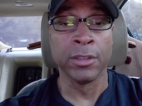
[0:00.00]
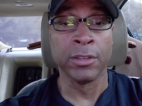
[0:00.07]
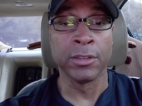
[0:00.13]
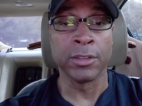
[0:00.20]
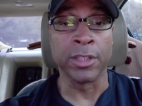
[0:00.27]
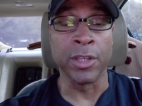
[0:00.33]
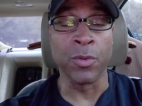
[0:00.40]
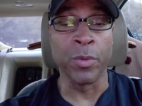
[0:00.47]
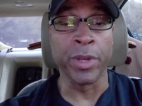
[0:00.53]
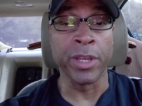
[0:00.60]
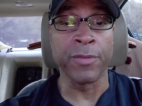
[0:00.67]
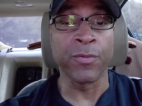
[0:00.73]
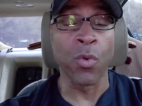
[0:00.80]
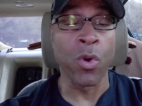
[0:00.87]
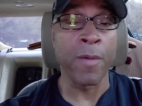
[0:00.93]
See,
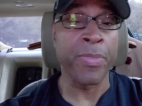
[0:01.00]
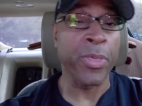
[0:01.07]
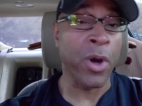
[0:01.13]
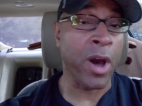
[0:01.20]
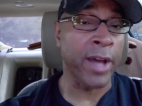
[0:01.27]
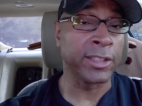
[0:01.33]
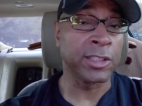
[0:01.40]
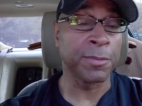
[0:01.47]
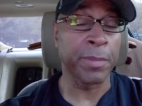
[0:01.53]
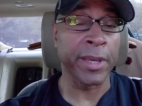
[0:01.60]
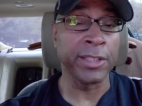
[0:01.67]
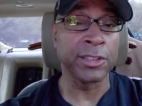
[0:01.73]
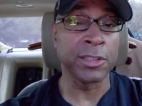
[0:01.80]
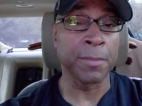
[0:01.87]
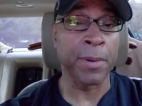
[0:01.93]
we form thoughts
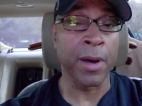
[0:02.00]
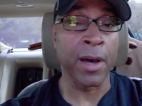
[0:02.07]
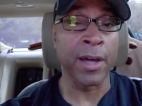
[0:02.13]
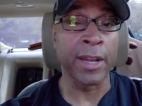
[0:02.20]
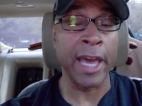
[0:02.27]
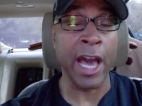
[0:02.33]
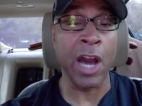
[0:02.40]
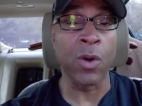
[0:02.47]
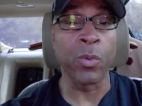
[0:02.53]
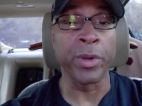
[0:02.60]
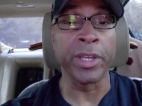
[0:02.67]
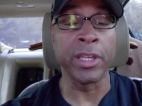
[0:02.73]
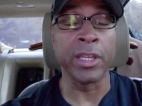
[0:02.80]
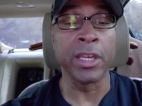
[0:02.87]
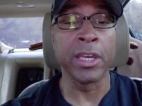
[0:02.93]
based upon how
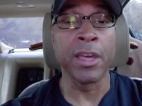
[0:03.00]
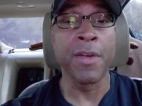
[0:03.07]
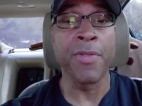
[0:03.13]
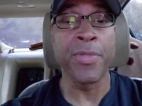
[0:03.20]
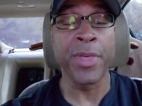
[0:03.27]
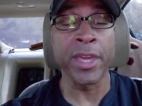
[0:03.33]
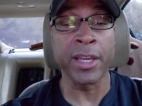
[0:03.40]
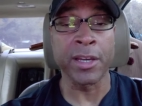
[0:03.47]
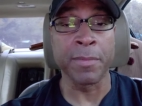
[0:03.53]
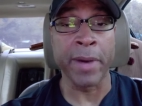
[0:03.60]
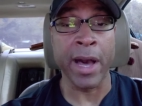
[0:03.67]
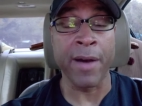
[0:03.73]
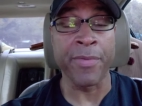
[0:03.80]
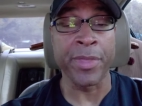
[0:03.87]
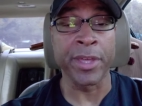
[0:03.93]
we think
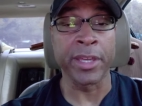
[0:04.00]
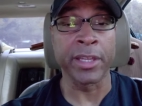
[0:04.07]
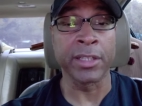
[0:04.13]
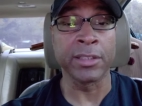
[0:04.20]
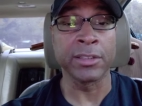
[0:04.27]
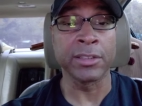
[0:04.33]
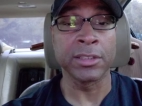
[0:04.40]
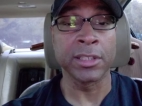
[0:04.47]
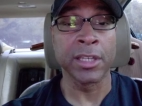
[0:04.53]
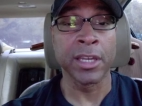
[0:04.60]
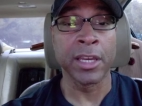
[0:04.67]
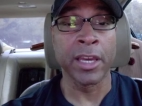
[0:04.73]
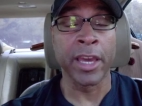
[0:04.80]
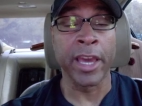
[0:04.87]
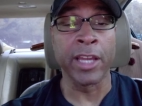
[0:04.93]
about things
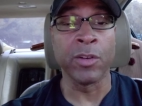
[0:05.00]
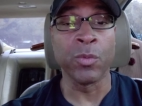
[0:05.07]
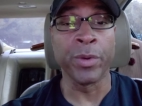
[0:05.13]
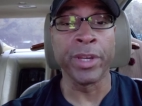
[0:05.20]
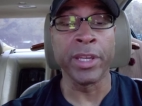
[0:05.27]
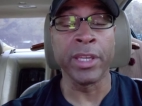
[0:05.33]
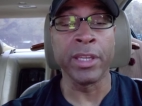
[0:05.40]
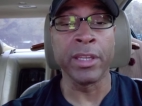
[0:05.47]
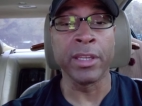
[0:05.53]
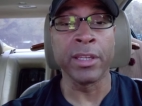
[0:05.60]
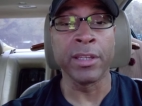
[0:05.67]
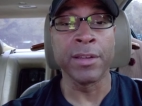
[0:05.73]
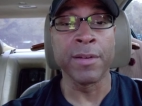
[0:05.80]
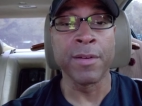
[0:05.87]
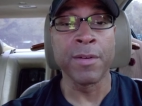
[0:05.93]
and we
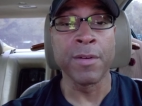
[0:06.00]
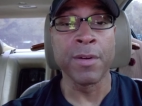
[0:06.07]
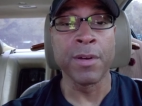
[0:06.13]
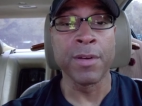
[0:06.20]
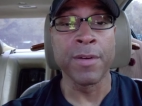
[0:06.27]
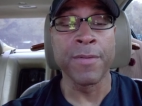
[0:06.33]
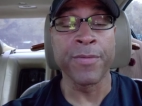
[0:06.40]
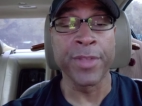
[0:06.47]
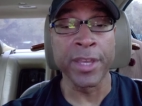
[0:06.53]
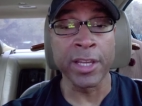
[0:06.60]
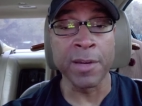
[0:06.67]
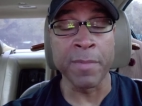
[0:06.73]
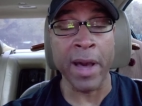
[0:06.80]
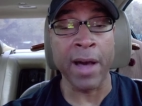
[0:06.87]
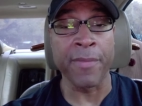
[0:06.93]

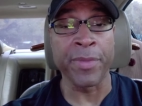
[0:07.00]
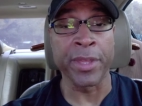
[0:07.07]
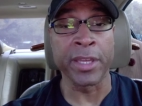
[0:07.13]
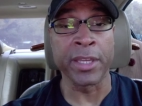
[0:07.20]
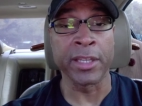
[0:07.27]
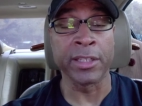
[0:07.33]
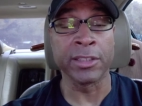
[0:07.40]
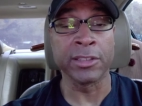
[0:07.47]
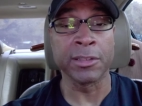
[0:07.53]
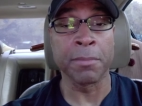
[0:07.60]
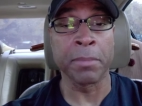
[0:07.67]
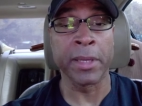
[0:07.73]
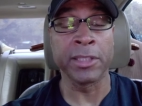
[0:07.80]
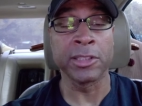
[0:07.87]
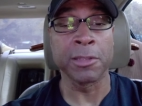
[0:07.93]
think about things
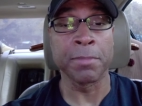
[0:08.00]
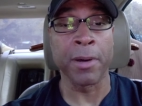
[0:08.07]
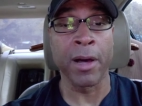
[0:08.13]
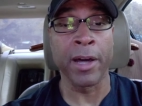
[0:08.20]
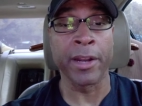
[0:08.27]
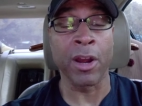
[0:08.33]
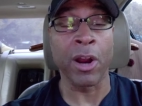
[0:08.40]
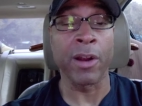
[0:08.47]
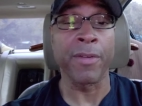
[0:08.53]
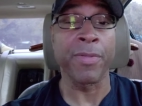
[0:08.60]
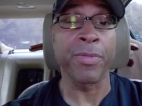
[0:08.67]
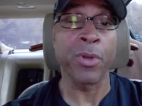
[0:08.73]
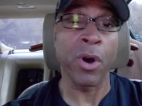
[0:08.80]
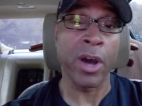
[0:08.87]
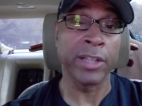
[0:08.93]
based upon our
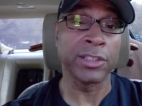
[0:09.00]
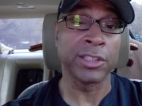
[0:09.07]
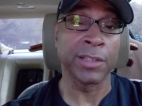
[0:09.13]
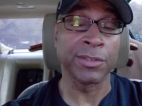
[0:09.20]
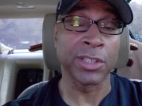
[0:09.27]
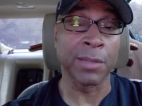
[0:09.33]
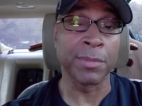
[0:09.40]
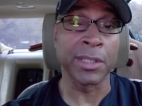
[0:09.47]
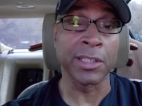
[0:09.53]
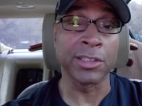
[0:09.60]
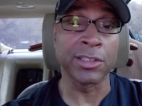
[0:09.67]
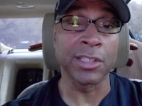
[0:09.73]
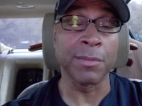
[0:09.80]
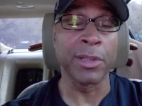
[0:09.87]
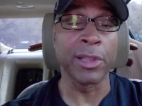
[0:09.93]
thoughts of something
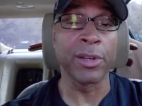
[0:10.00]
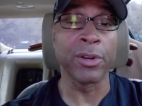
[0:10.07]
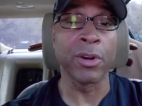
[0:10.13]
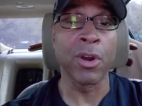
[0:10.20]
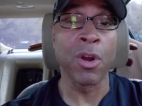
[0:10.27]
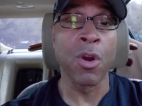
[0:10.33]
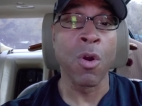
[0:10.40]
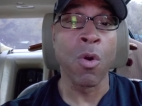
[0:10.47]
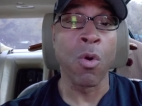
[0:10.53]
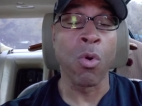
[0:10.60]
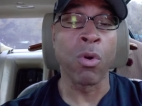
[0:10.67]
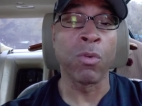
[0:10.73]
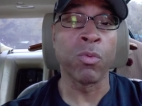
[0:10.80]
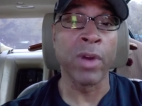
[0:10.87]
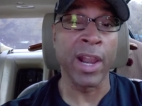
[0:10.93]
similar
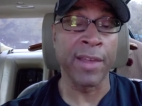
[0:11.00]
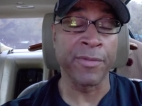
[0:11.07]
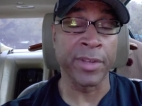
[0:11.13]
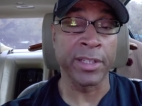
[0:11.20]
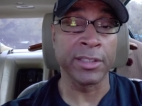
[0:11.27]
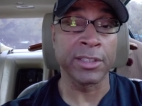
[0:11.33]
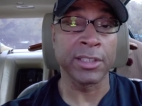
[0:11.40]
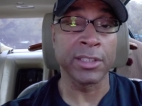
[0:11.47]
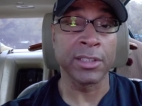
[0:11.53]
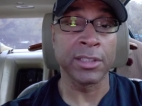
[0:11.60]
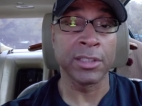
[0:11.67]
or relevant.